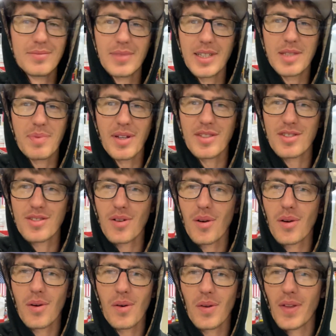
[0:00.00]
It's been so
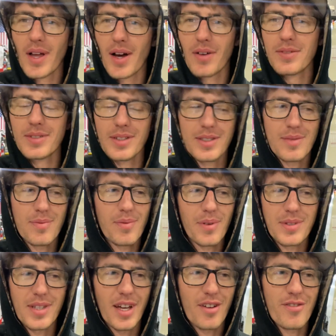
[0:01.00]
cold out, it
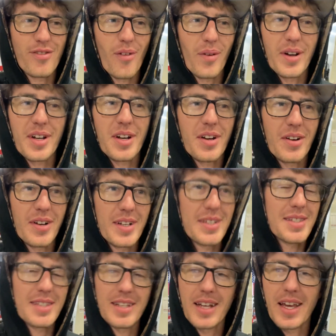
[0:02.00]
was like 40
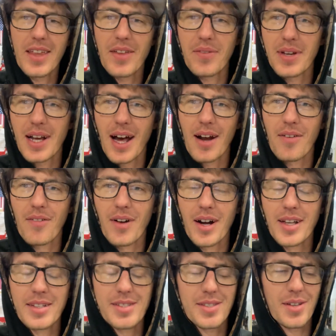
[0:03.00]
degrees the day that we got it
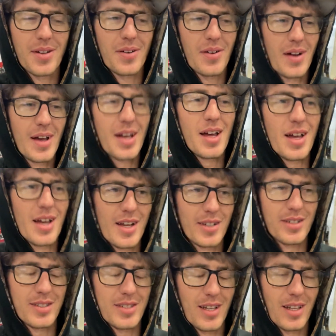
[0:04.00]
running, so
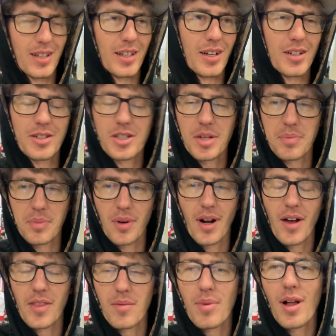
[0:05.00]
just a little trip
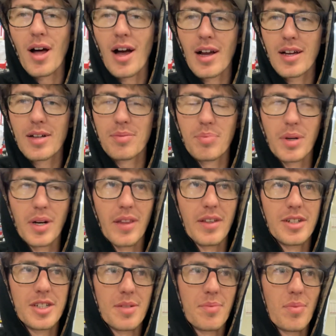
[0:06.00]
around the block, put on the
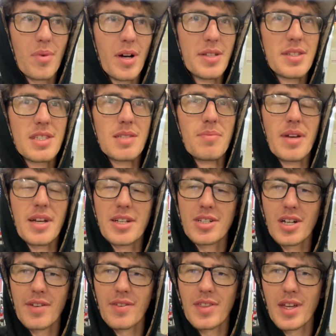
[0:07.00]
chip once, make
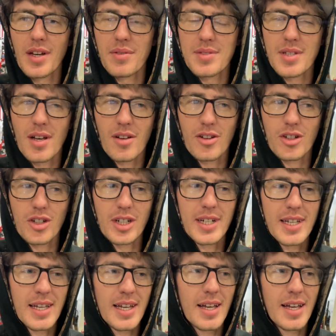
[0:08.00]
sure everything was all good,